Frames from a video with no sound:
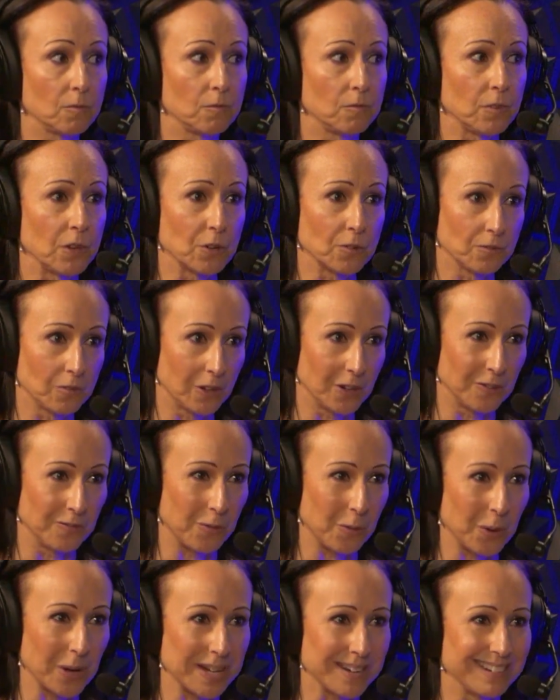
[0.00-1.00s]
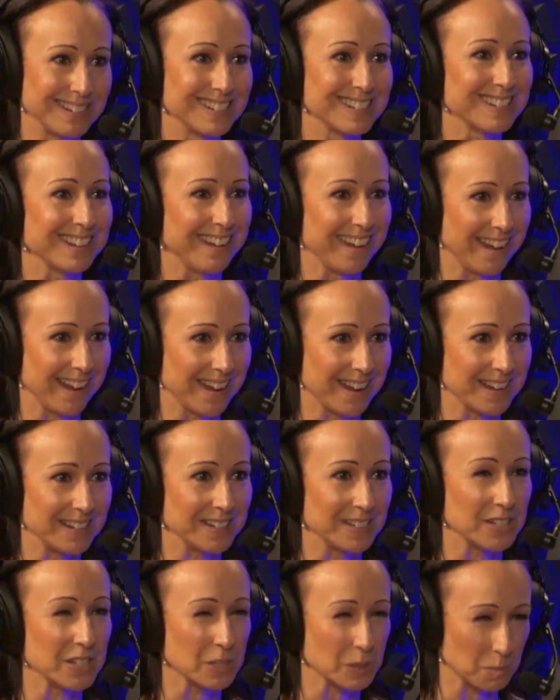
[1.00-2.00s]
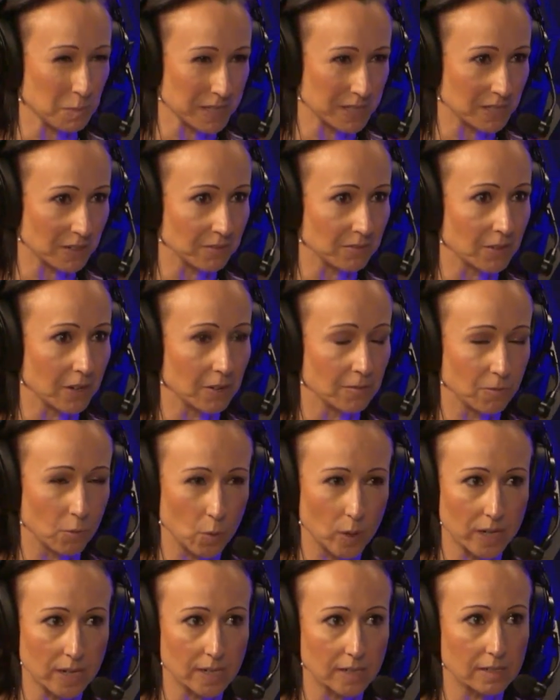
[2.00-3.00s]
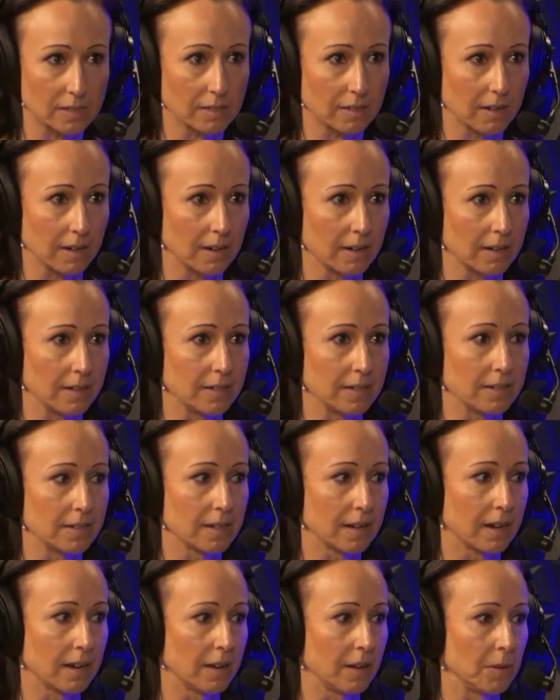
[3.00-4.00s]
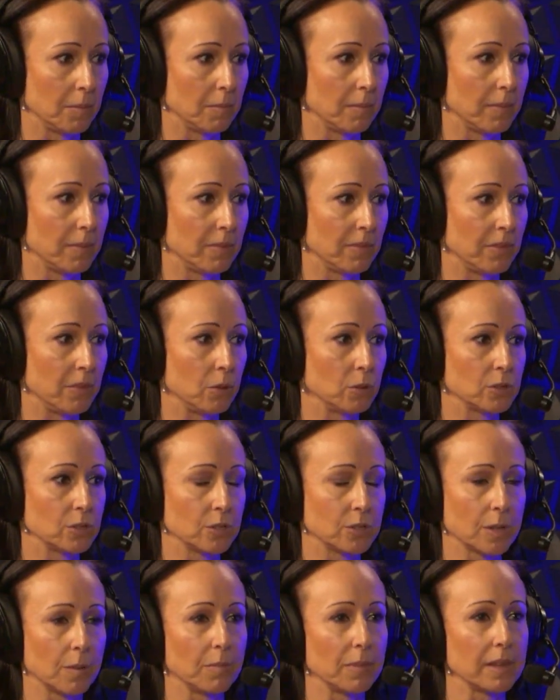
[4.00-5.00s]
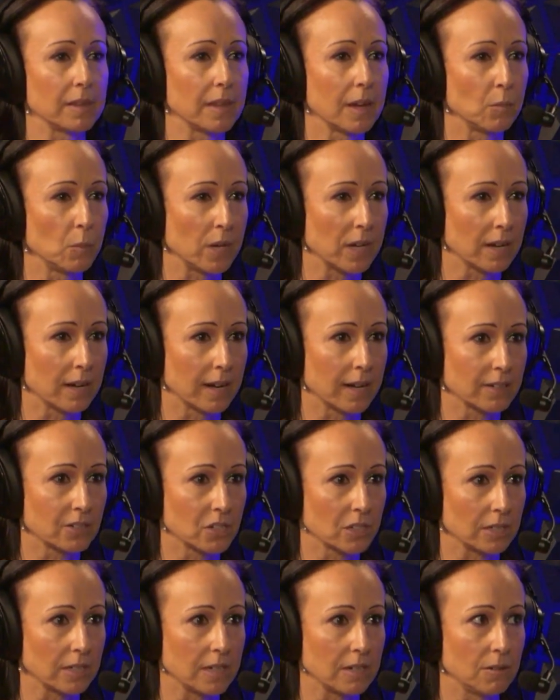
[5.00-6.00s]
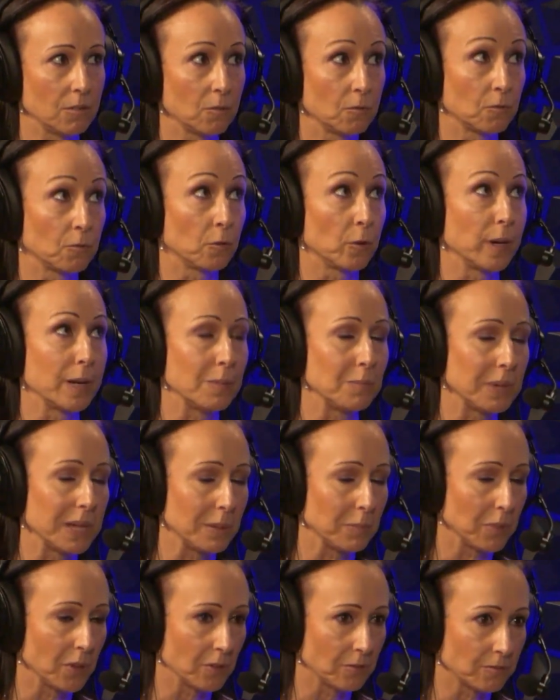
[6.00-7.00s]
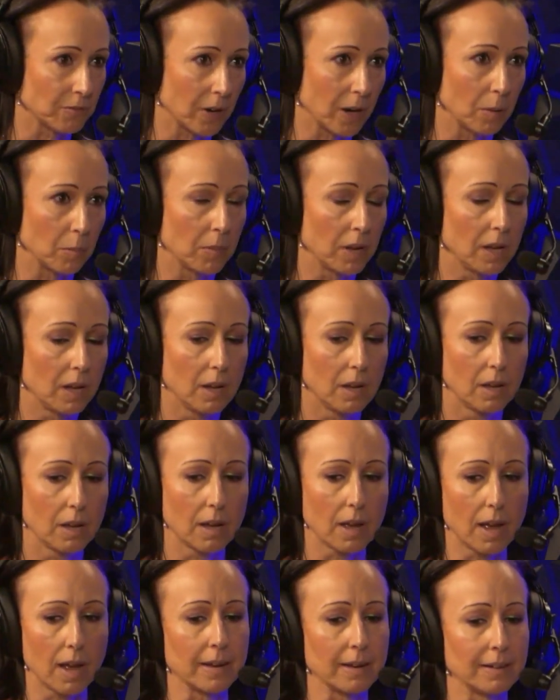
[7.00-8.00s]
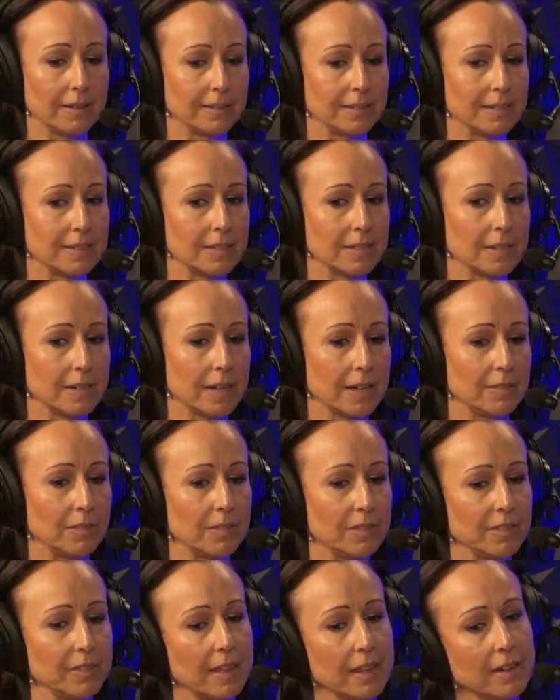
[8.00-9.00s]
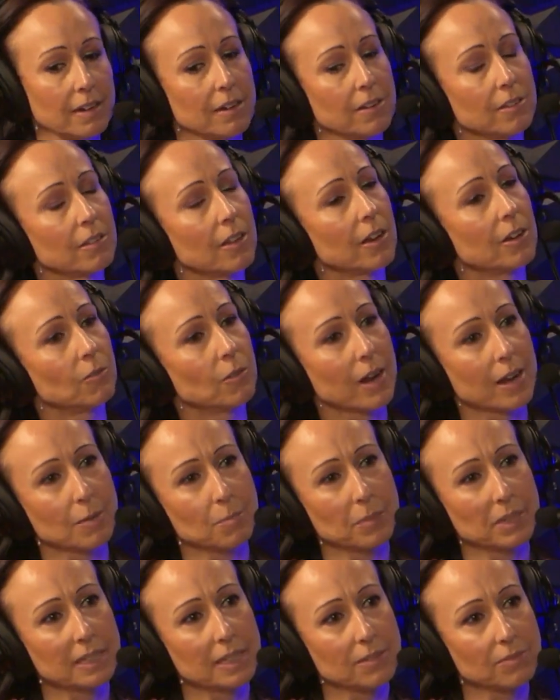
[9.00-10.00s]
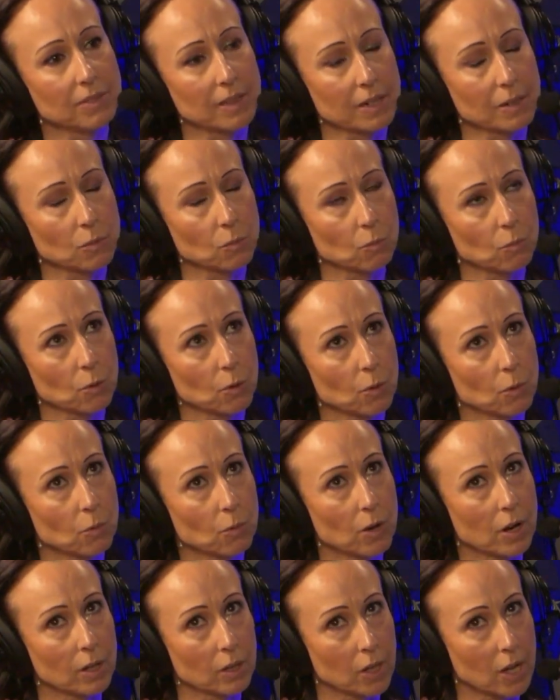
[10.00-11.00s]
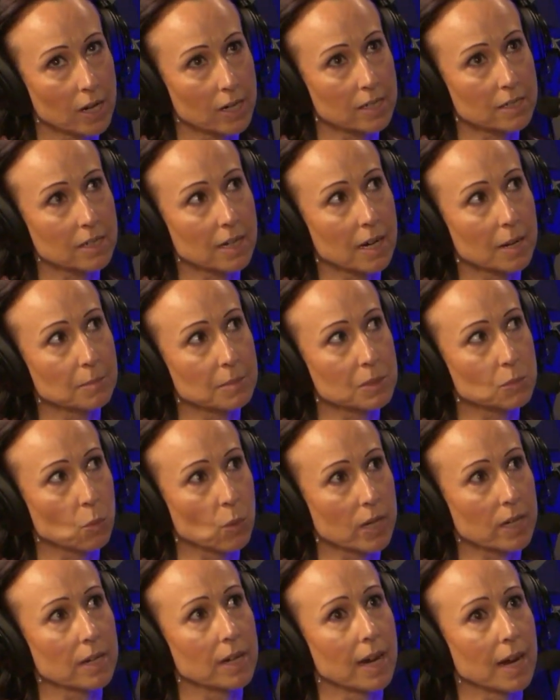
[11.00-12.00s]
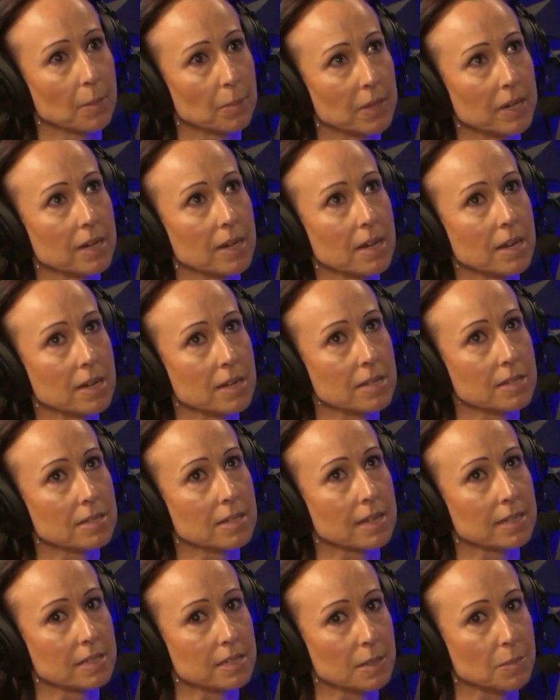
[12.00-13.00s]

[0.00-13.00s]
fearful avoidant, and dismissive avoidant, and those are something that we can actually free people from. And then I believe that a lot of times what can happen is that